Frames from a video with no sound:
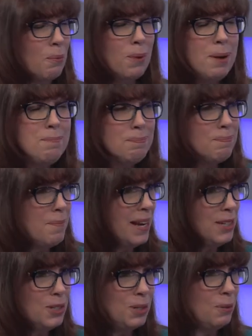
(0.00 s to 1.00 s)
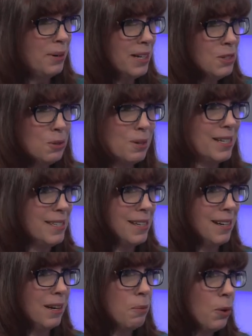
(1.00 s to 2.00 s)
What made you
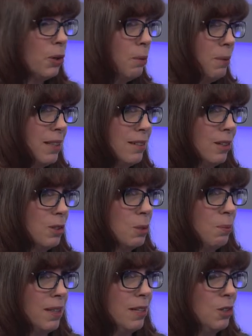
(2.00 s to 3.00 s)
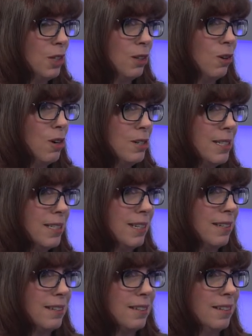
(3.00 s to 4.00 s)
interested in working with adults with congenital heart
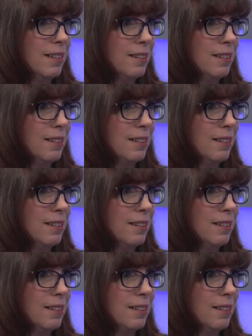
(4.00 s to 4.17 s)
disease?